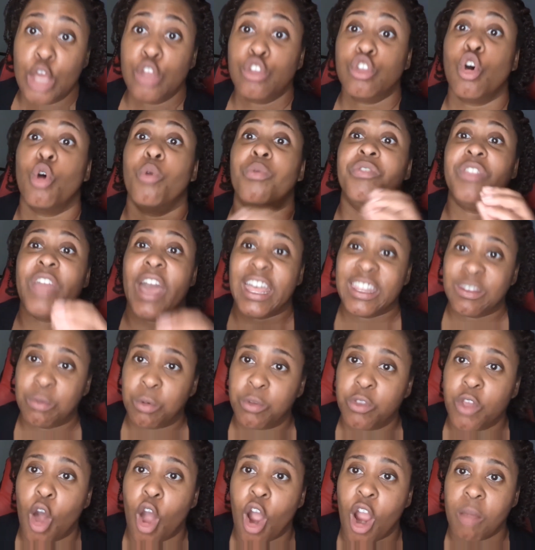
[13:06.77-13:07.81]
So that's
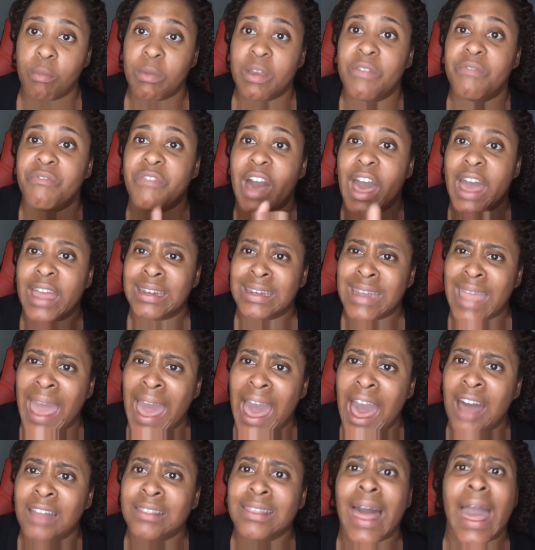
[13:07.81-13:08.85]
when the army found
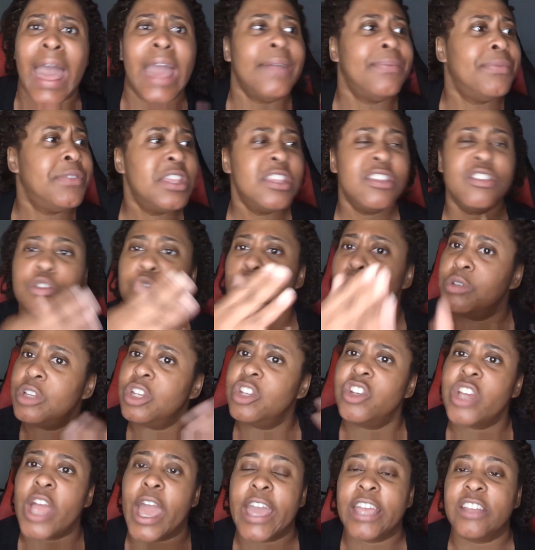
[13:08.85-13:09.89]
out, like, this dude
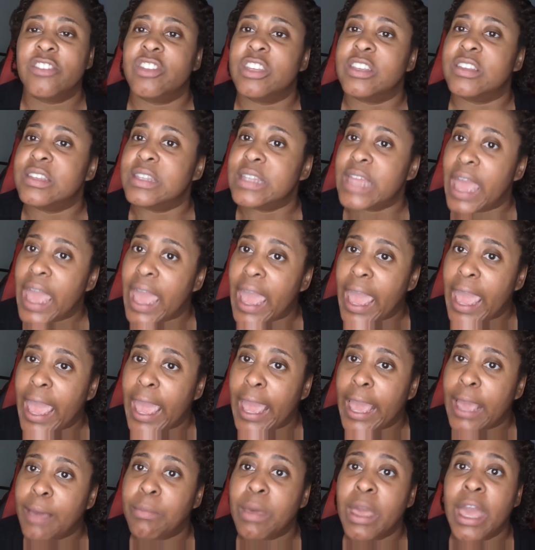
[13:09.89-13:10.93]
didn't change his
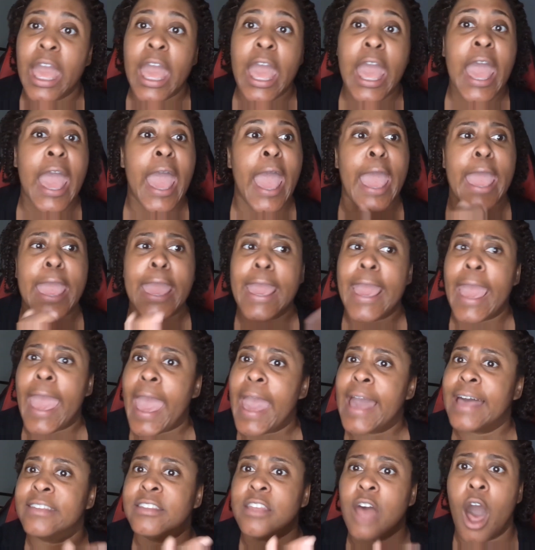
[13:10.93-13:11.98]
name. He
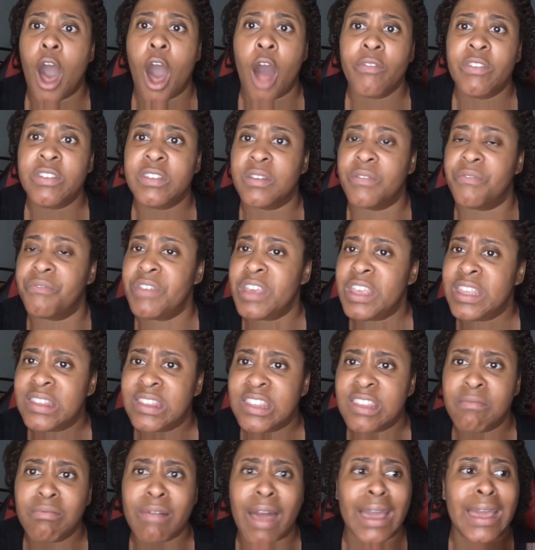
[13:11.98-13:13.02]
has all these
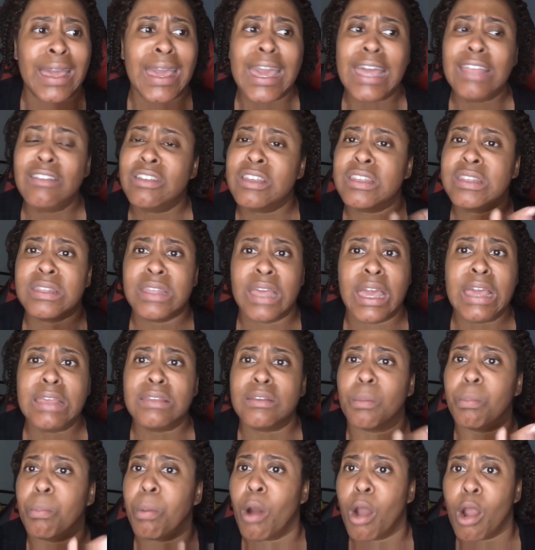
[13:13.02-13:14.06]
offensive, like, he's
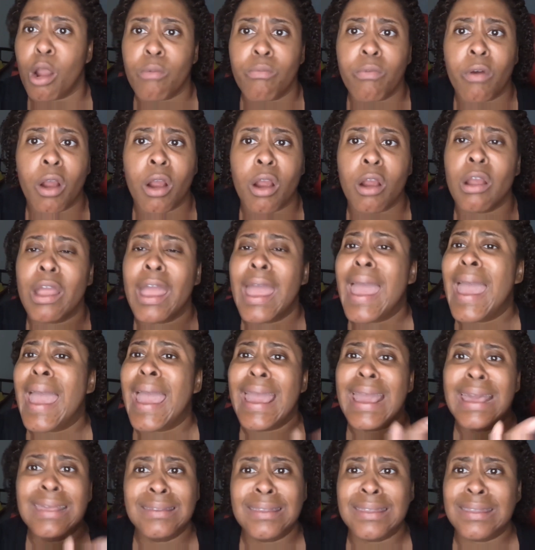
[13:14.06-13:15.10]
a pervert.
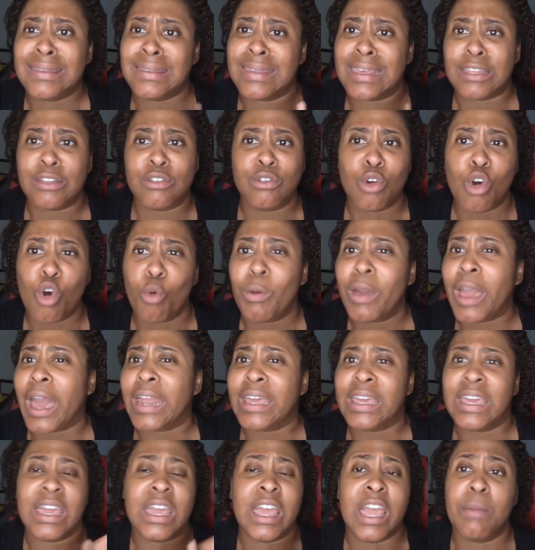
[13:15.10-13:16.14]
He's a sick dude. We
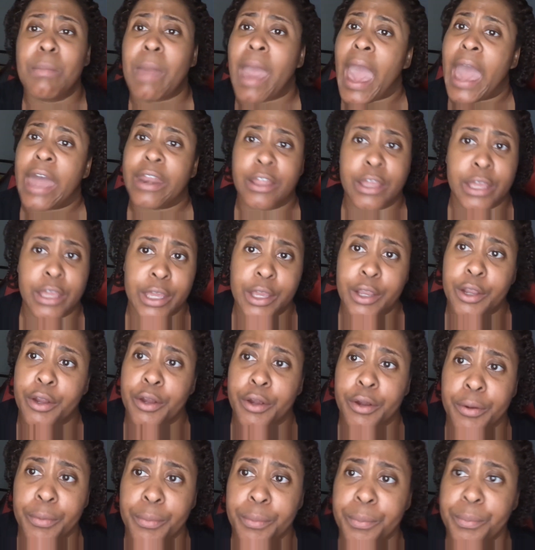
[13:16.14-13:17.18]
got to get him out of here.